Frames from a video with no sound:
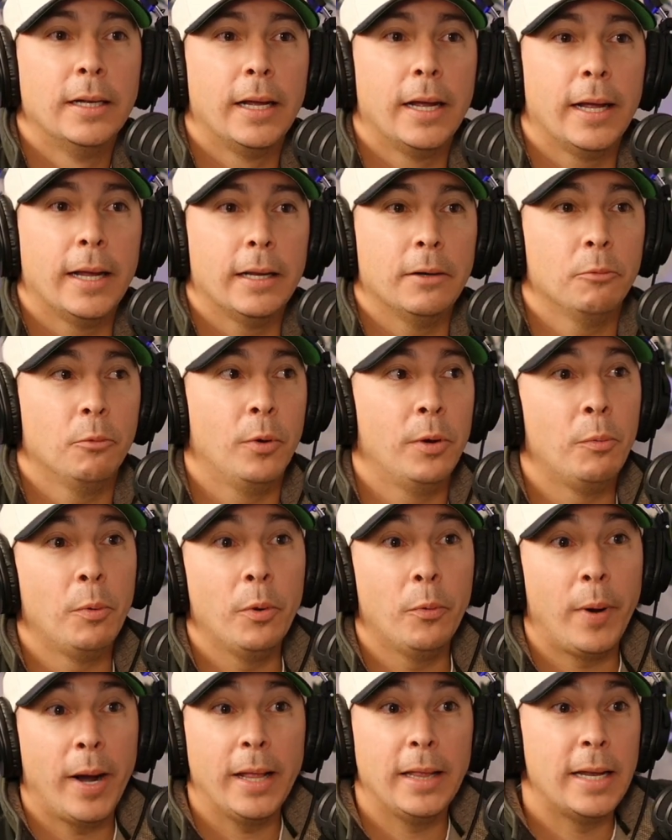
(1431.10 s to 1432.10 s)
And when we
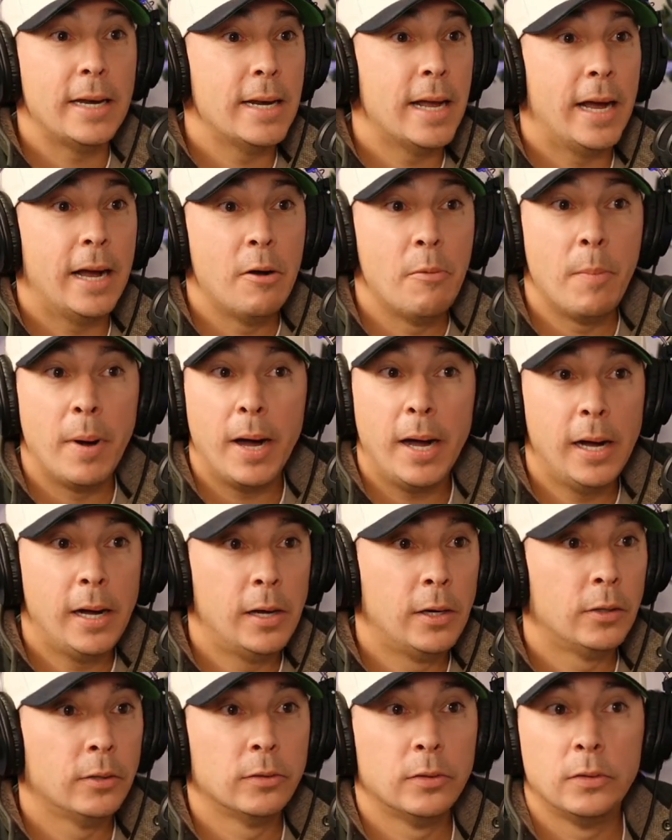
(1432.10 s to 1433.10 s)
ran the 9
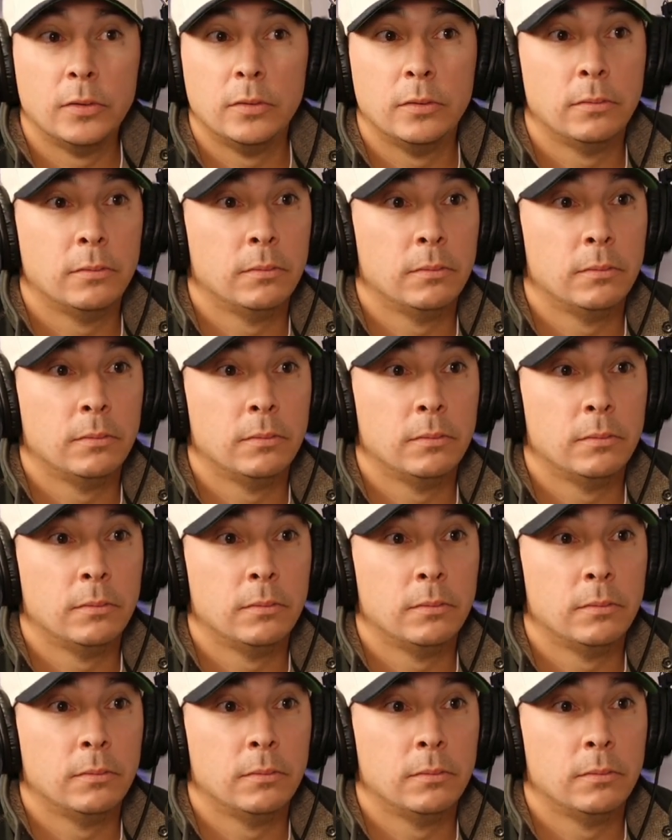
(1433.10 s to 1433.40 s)
miles,